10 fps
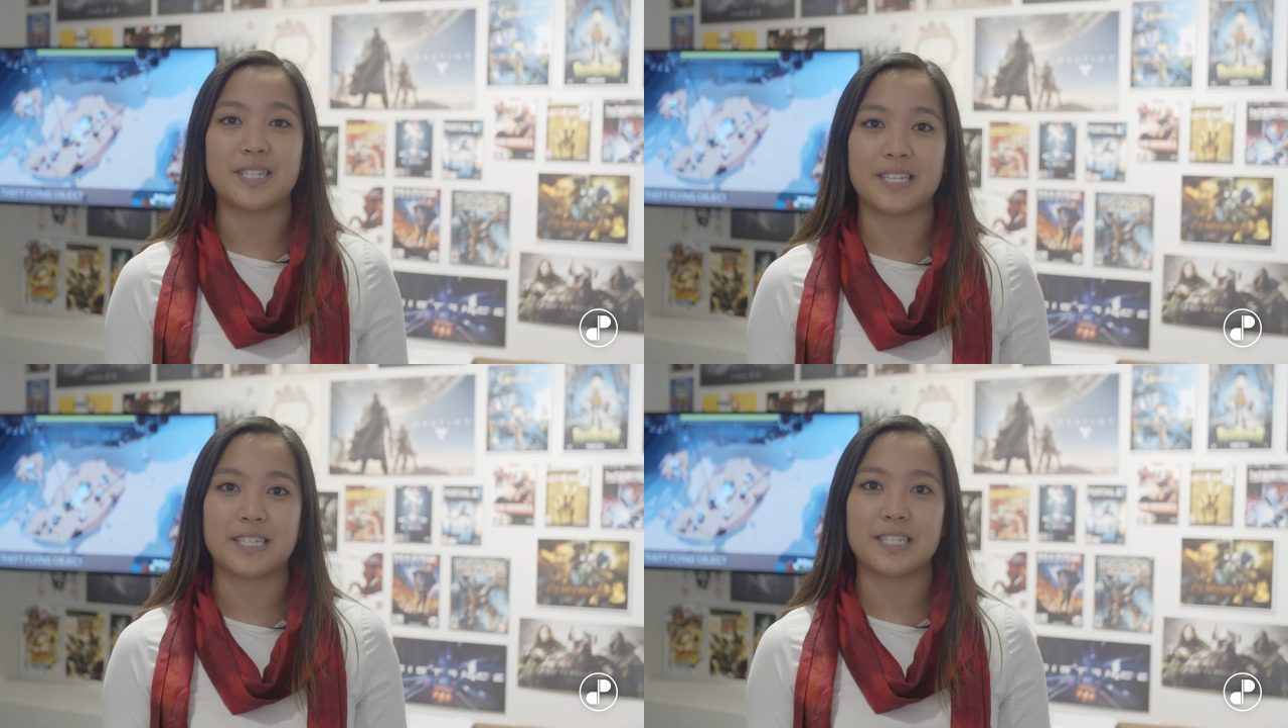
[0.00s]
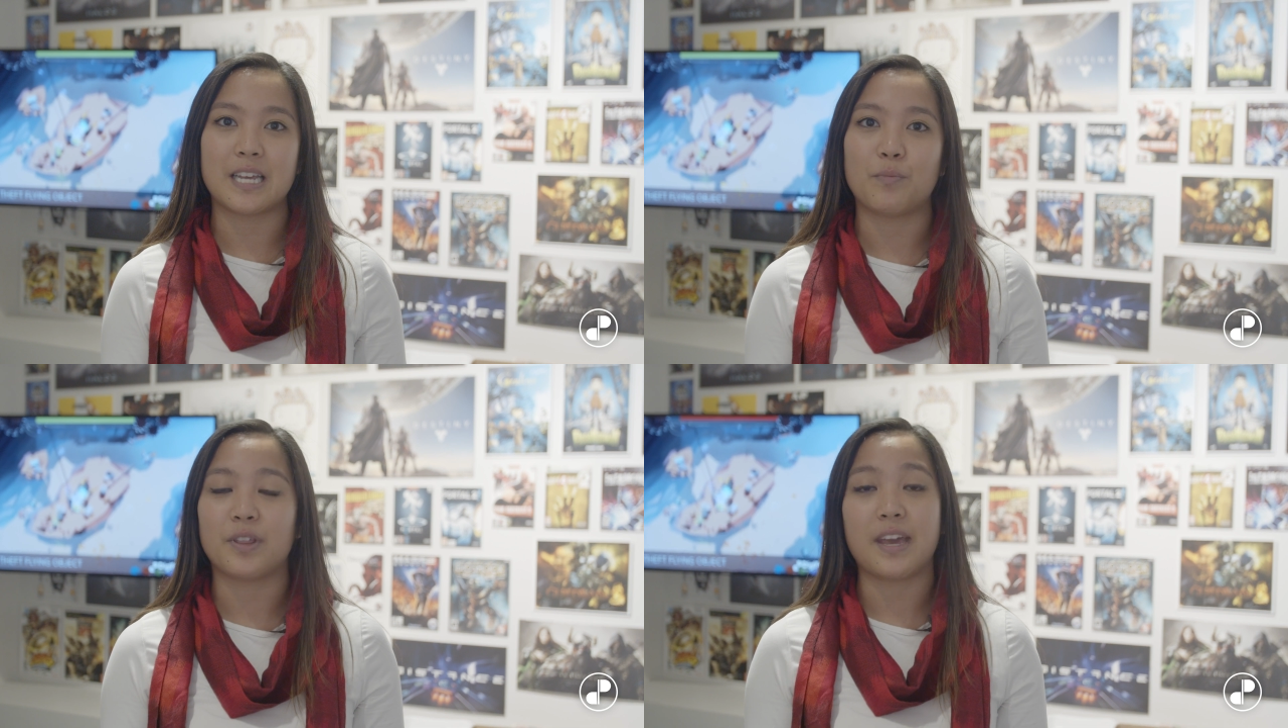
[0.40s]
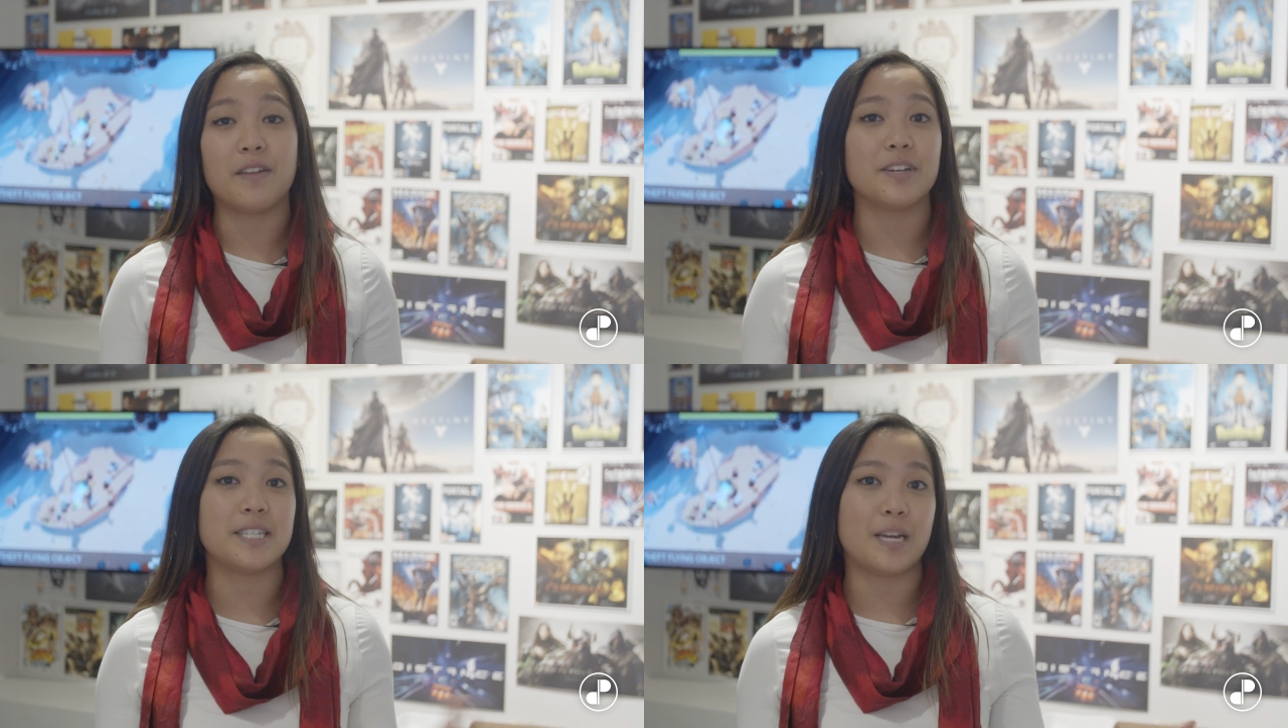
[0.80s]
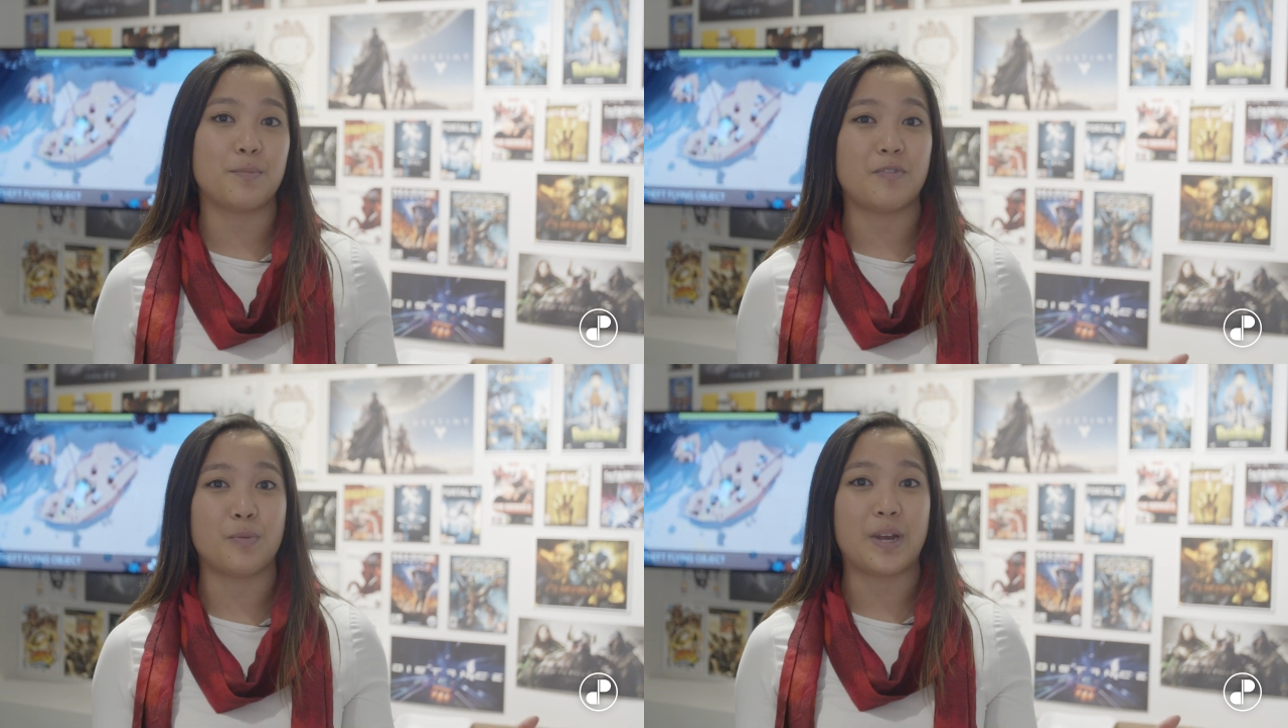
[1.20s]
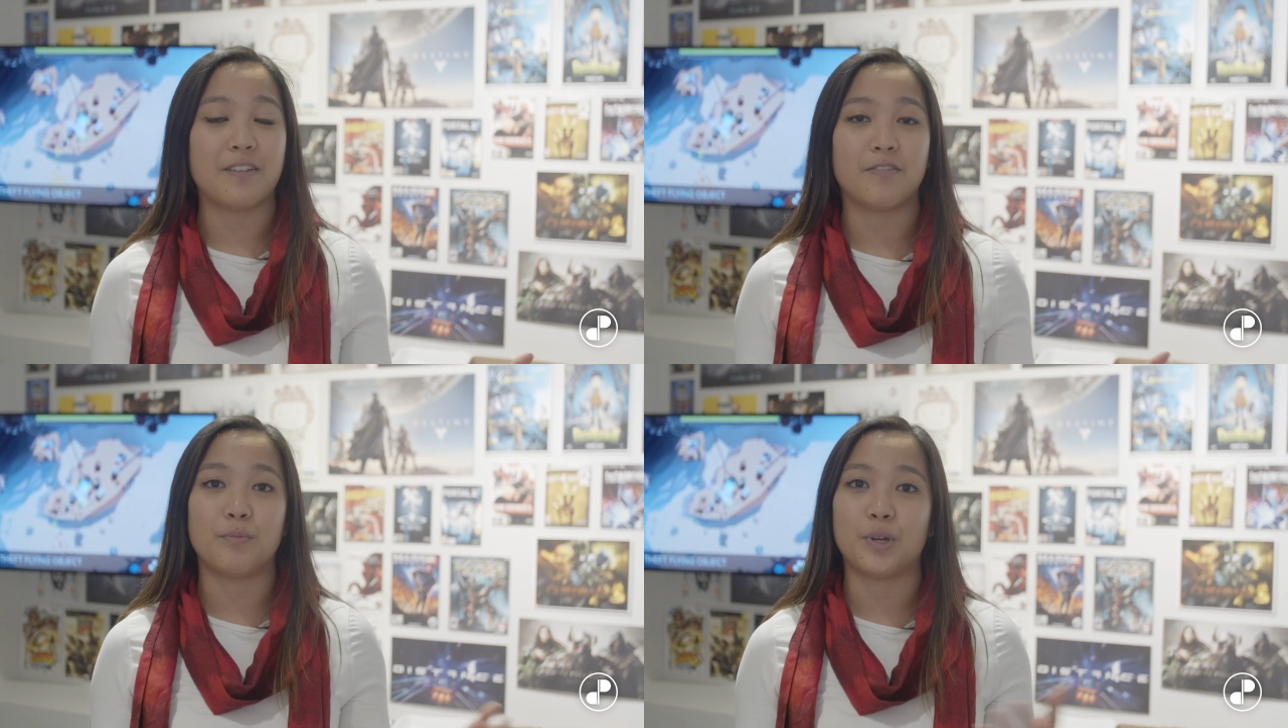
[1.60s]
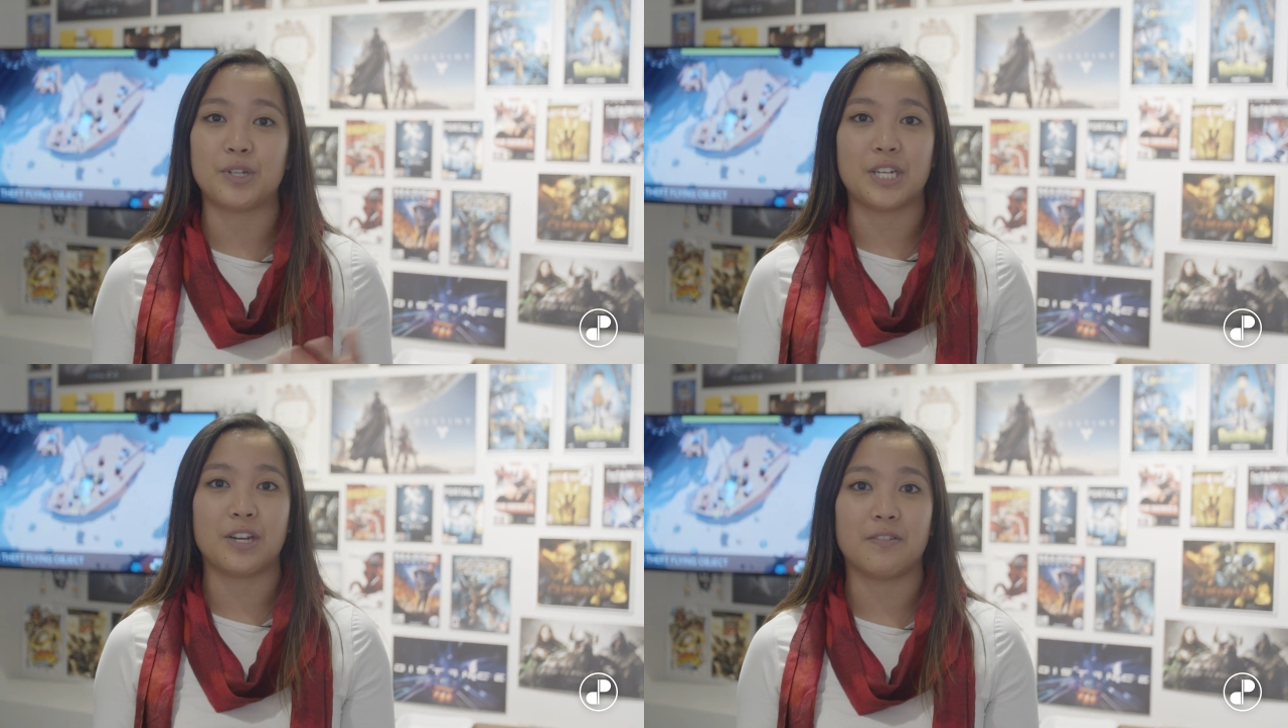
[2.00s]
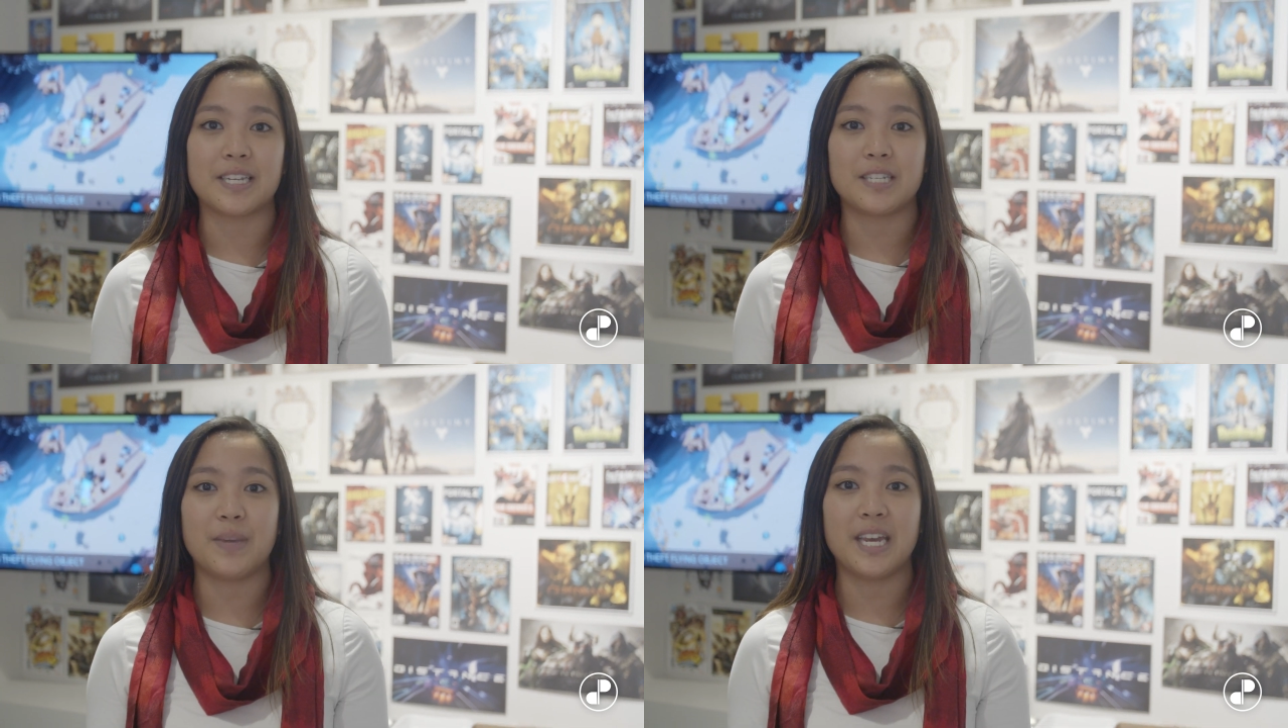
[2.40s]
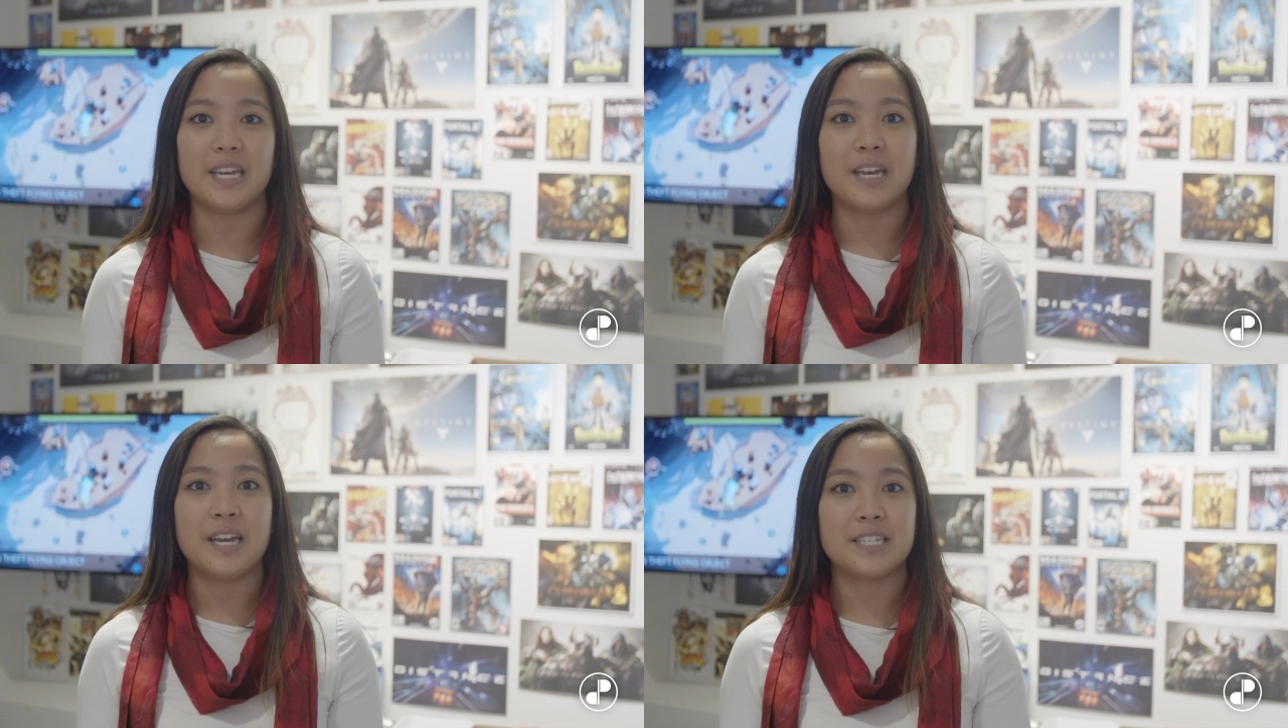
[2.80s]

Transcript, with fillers: assists them with every step of the way from building your resume